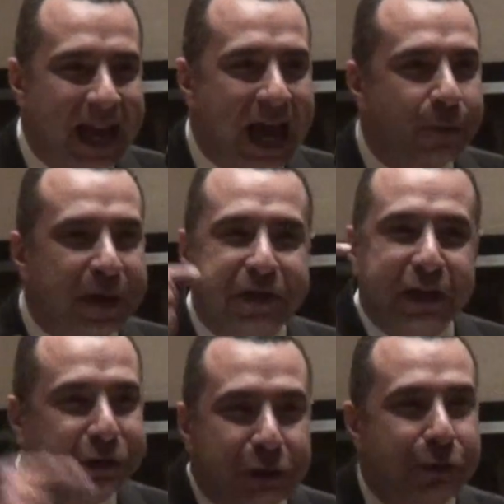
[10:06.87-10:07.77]
And when
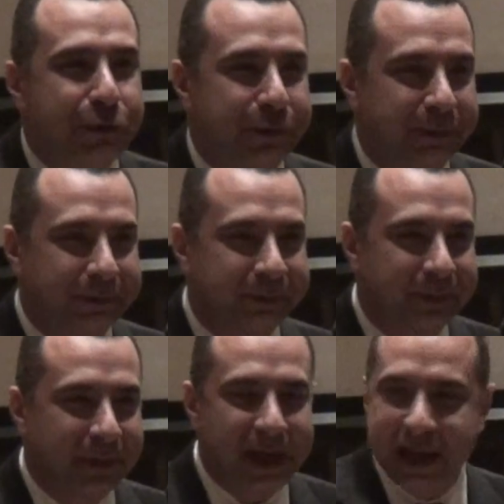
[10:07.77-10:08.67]
they do,
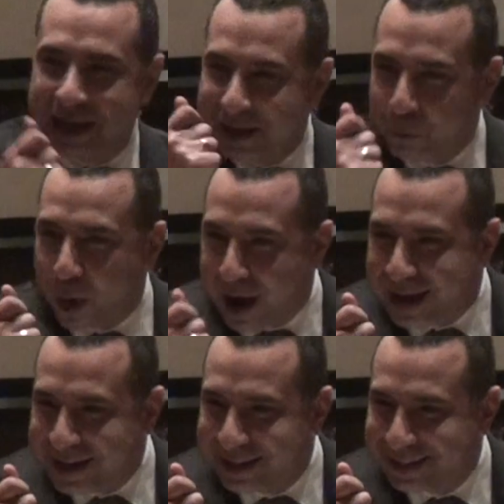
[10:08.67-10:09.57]

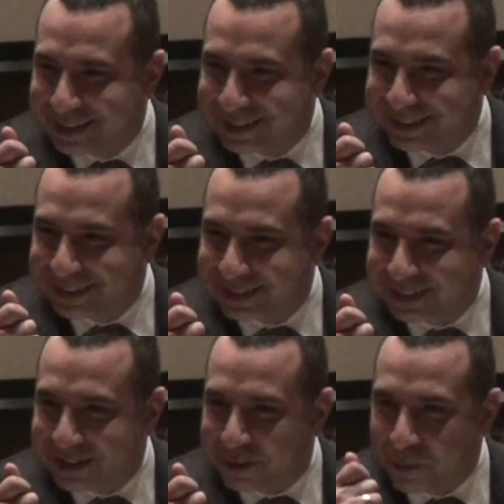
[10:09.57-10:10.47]
why?
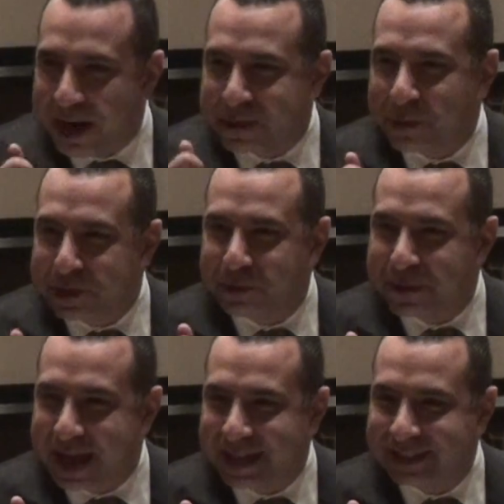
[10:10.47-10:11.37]
Why do we do
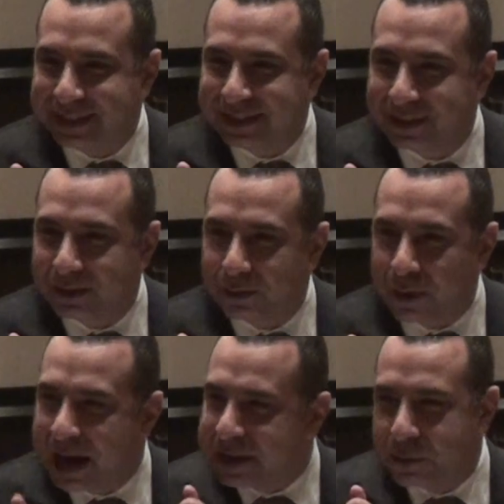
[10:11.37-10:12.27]
that?
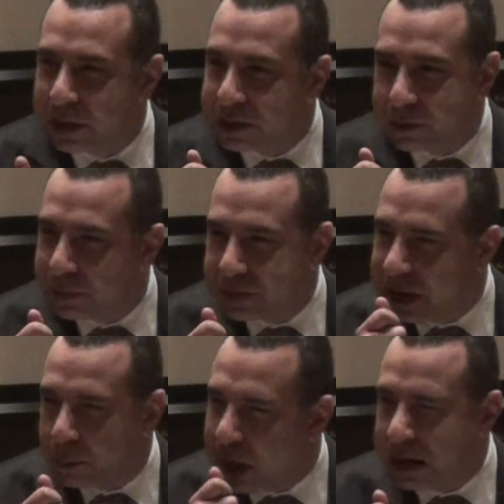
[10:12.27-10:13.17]
Why do
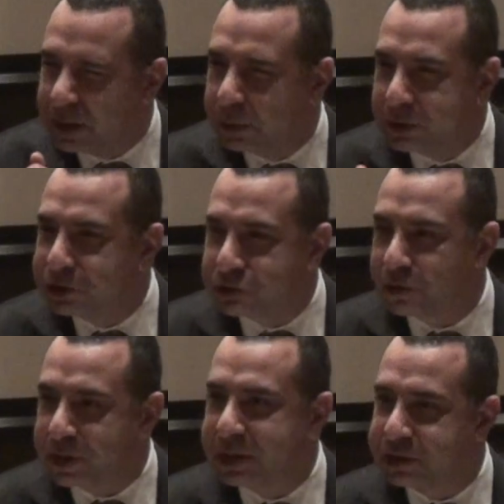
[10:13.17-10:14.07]
we
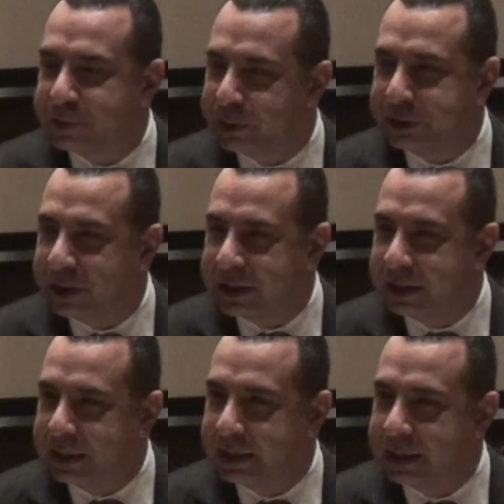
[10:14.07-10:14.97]
destroy this
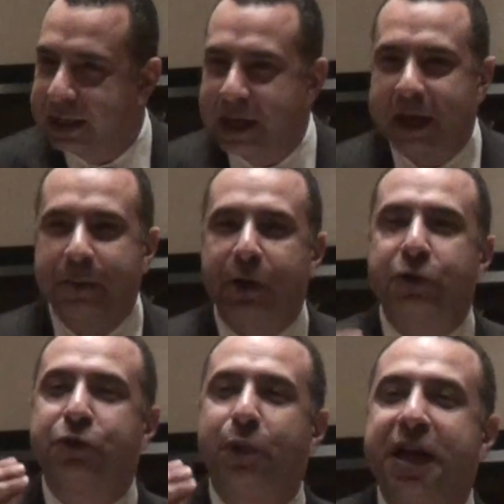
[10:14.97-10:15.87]
opportunity?
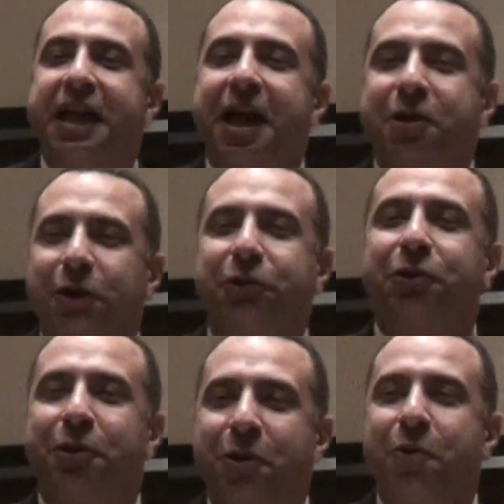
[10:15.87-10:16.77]
Because we
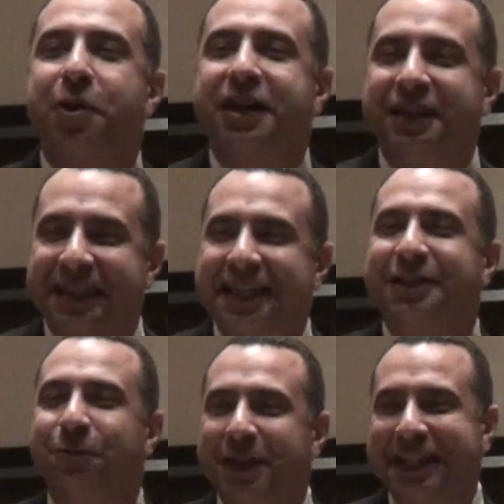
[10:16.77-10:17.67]
cannot coexist
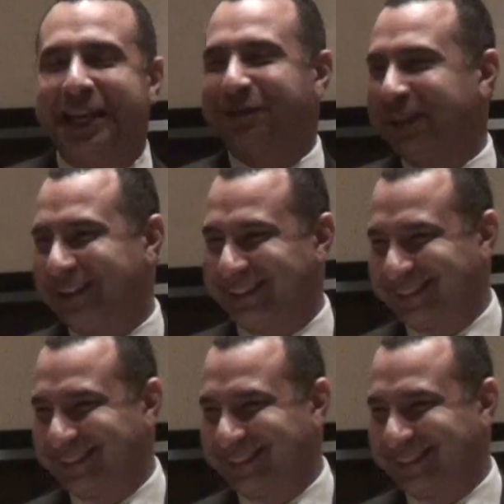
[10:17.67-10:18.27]
with evil.